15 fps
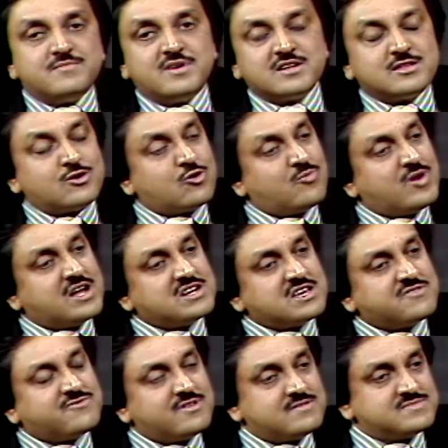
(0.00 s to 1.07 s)
among the
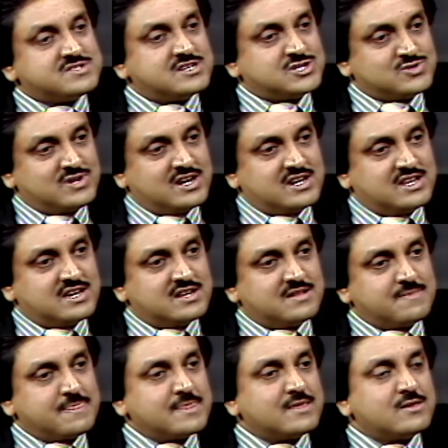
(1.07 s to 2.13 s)
romantic films that you had
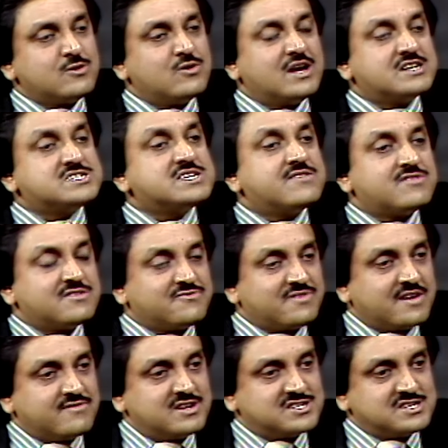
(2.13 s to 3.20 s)
done, you had several
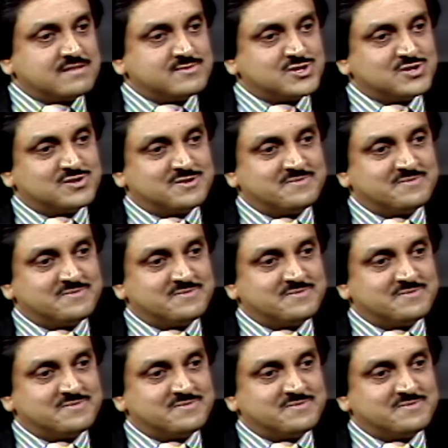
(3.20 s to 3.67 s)
favorites, I'm sure.